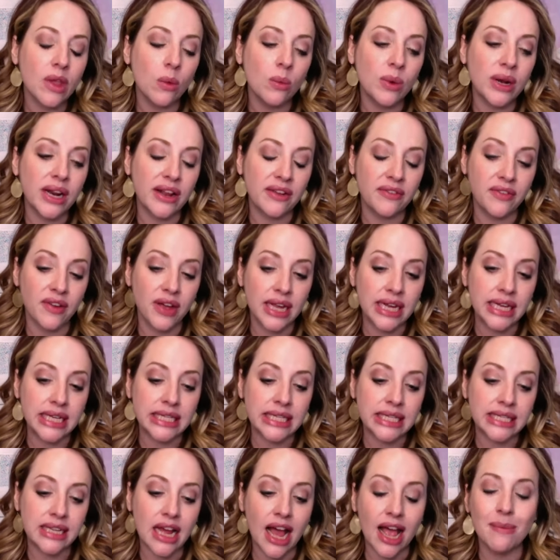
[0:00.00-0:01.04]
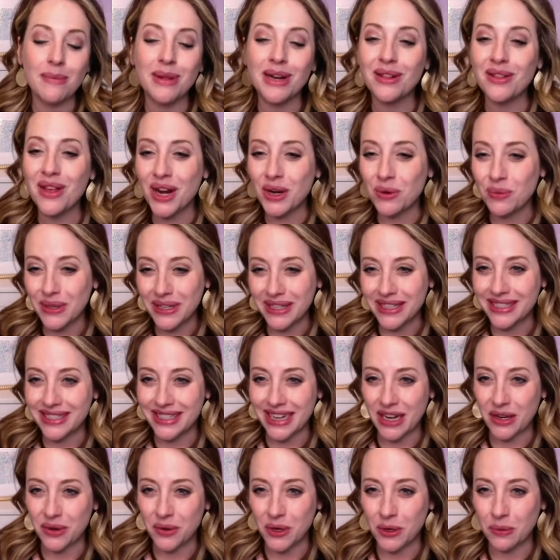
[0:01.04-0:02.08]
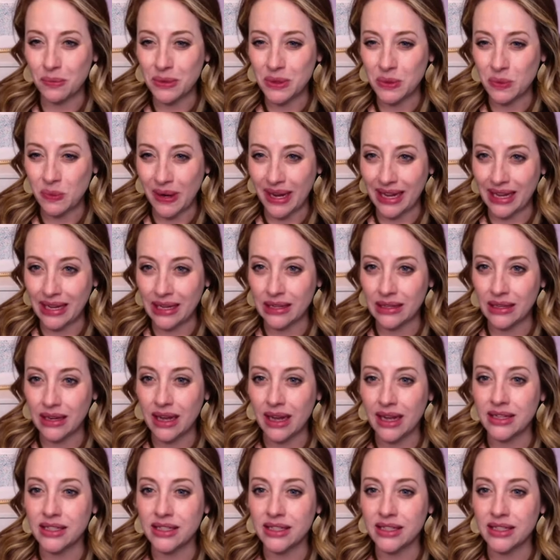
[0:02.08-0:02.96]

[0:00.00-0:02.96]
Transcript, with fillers: what I find is I'm in a lot of real estate groups, right?